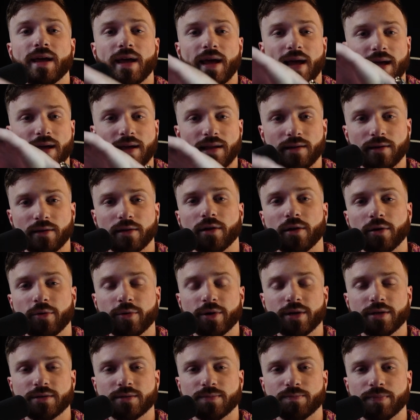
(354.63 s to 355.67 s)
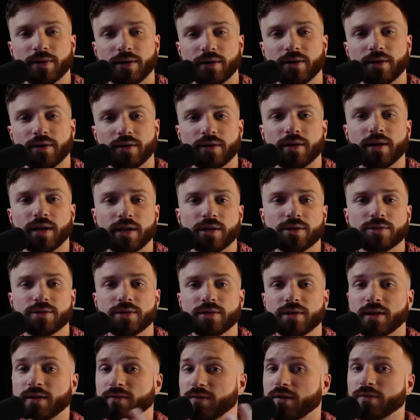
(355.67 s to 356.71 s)
and lowest barrier to entry
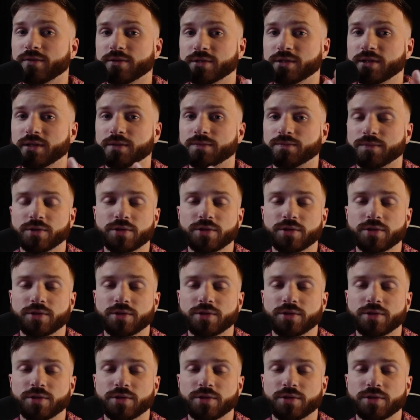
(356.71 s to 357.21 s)
that I've ever seen.